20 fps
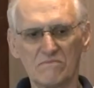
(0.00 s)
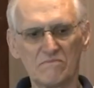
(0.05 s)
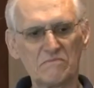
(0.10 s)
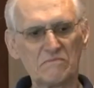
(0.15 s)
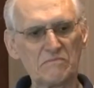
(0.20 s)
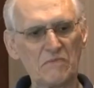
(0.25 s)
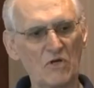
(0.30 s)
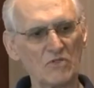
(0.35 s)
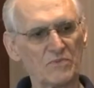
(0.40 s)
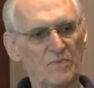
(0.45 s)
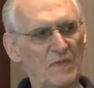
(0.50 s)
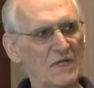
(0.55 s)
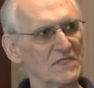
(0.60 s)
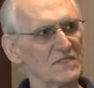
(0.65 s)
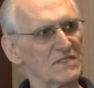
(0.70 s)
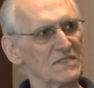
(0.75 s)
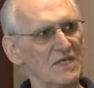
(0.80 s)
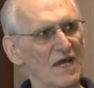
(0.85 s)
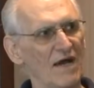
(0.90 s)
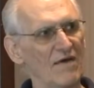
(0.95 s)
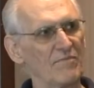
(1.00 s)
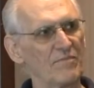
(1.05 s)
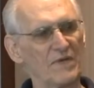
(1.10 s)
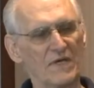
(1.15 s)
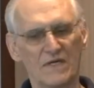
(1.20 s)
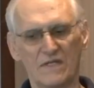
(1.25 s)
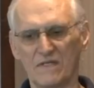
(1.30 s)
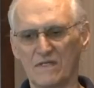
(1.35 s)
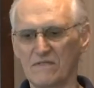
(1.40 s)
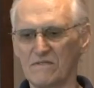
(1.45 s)
most places I've
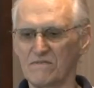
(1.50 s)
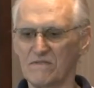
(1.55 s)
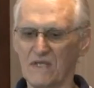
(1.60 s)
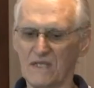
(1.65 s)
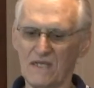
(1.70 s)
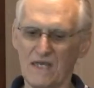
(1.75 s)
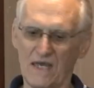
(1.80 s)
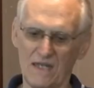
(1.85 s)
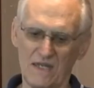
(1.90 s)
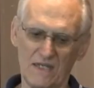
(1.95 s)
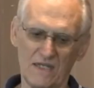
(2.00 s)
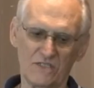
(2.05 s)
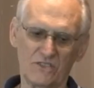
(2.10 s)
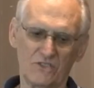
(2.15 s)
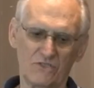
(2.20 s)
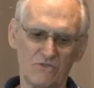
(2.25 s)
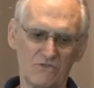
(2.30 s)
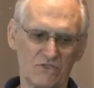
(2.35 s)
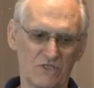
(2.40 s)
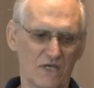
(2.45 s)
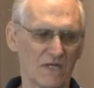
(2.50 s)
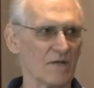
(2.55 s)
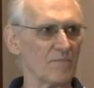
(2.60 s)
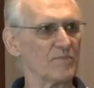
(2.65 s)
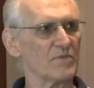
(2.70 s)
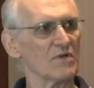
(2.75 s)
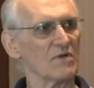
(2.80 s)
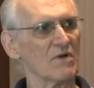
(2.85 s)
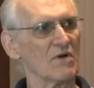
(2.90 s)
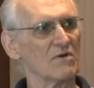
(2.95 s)
been, they kind of let you set
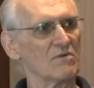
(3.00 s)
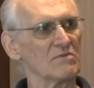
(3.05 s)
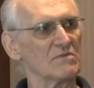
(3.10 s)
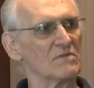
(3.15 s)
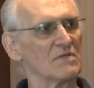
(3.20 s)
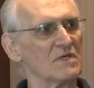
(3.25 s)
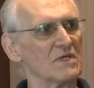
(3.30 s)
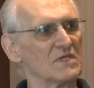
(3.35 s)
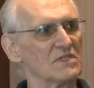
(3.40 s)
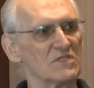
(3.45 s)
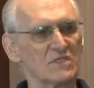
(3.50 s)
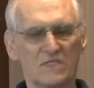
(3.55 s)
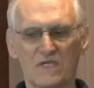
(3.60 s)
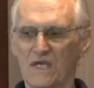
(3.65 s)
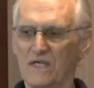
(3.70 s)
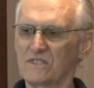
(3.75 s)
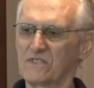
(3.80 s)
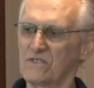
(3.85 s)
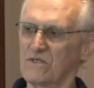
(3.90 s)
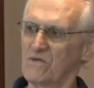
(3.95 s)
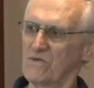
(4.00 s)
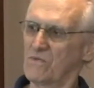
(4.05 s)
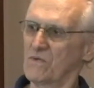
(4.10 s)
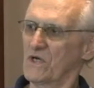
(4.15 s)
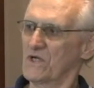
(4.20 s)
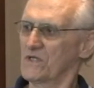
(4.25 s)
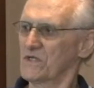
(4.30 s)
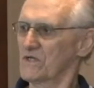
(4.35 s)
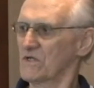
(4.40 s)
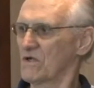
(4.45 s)
up your own schedule,
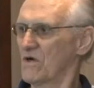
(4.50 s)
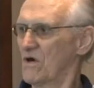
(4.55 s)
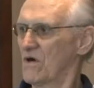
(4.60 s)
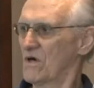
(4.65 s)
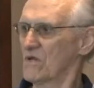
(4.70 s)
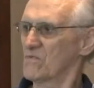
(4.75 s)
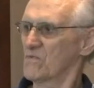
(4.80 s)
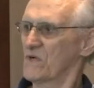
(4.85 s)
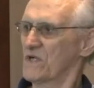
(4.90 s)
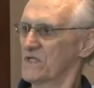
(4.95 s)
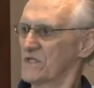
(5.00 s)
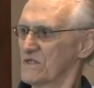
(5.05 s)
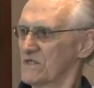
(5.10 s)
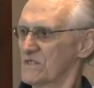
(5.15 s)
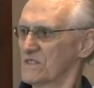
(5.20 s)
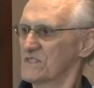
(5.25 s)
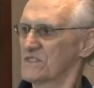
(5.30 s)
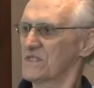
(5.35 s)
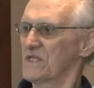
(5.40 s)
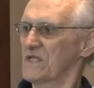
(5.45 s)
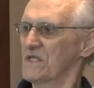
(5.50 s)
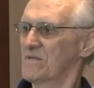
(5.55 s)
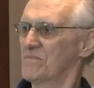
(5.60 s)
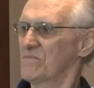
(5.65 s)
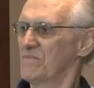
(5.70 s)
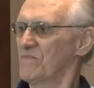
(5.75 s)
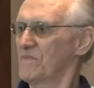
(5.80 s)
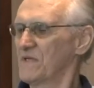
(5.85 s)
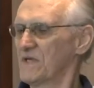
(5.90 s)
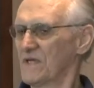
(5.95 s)
where you're going, when you're going to see
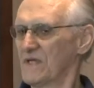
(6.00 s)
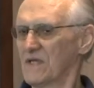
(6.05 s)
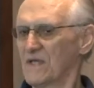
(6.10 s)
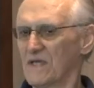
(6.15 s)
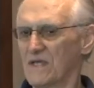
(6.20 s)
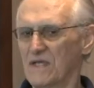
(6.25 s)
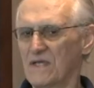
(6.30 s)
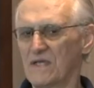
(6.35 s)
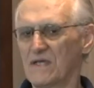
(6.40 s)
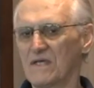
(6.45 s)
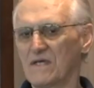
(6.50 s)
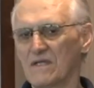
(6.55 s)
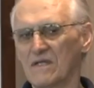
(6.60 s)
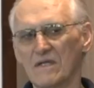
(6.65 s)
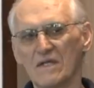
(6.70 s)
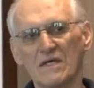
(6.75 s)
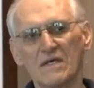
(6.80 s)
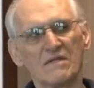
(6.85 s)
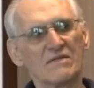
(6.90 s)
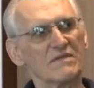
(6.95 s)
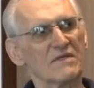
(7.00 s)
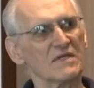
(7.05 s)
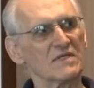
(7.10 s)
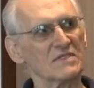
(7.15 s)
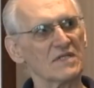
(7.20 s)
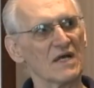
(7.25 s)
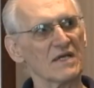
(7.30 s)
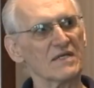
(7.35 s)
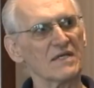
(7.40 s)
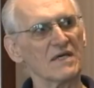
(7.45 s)
them, and things
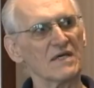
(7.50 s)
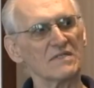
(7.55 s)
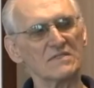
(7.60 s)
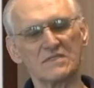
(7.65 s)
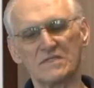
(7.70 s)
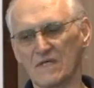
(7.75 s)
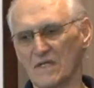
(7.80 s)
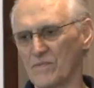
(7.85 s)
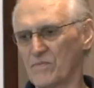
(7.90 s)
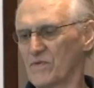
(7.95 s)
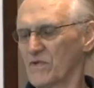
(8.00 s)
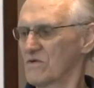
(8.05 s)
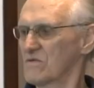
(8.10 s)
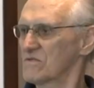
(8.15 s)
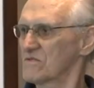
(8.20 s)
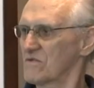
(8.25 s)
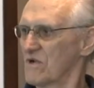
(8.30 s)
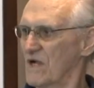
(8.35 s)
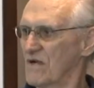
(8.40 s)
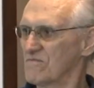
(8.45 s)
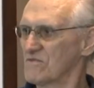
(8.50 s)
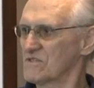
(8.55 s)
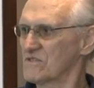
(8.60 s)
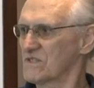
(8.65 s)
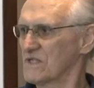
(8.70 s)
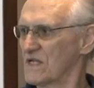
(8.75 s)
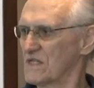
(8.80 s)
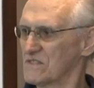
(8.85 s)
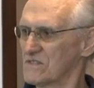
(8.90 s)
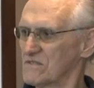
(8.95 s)
like that. Set up your own travel
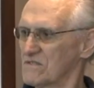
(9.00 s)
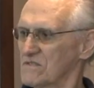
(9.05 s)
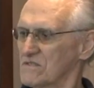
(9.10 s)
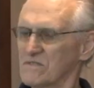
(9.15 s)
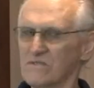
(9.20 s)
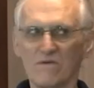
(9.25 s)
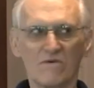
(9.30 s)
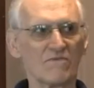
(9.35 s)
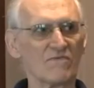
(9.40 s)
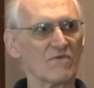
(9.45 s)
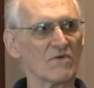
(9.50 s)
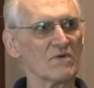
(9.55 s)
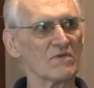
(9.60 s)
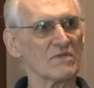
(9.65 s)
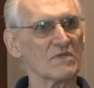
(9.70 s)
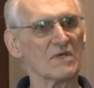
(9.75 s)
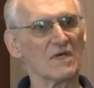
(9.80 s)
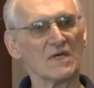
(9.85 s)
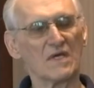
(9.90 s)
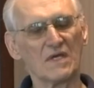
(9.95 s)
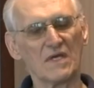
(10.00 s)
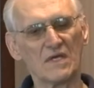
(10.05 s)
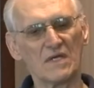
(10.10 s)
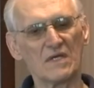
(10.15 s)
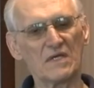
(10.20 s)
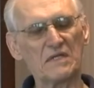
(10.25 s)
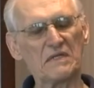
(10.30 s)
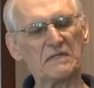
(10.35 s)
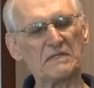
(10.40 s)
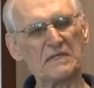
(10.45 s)
schedule and so forth.
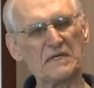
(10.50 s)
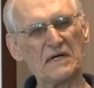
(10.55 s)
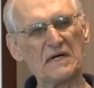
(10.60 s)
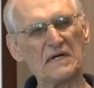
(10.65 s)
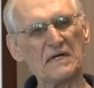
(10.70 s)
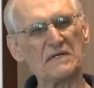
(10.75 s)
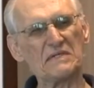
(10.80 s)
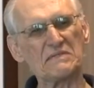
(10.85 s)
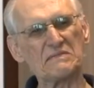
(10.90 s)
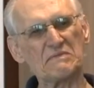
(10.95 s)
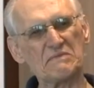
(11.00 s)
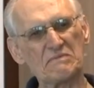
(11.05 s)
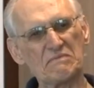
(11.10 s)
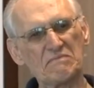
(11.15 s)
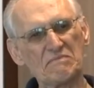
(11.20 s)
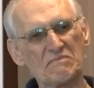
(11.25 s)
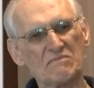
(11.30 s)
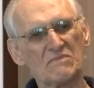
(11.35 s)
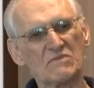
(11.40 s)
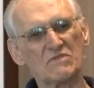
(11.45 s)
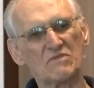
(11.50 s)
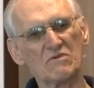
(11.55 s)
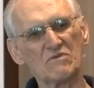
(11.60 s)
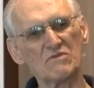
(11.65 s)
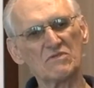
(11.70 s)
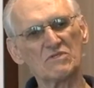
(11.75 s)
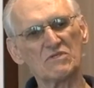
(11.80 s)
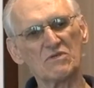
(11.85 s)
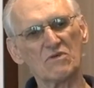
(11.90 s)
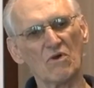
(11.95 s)
As soon
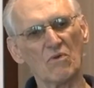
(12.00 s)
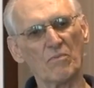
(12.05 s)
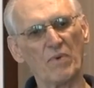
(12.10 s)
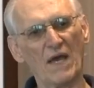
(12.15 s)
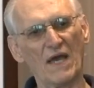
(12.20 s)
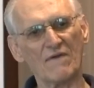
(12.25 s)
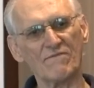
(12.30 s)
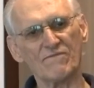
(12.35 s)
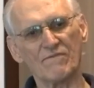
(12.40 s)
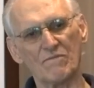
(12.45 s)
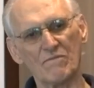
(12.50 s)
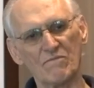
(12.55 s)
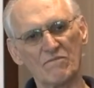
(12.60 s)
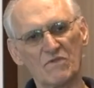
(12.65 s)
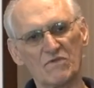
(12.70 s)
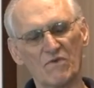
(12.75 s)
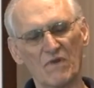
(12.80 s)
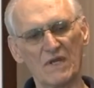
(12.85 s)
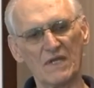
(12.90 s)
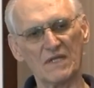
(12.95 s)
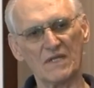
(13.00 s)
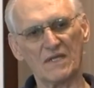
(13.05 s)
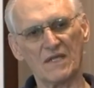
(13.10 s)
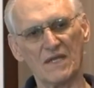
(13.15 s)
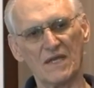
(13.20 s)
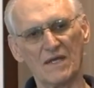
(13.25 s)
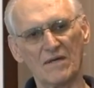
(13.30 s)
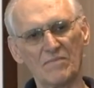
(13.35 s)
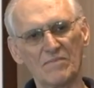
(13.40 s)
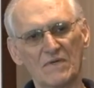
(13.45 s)
as you go back from training
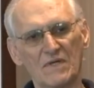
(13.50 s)
camp,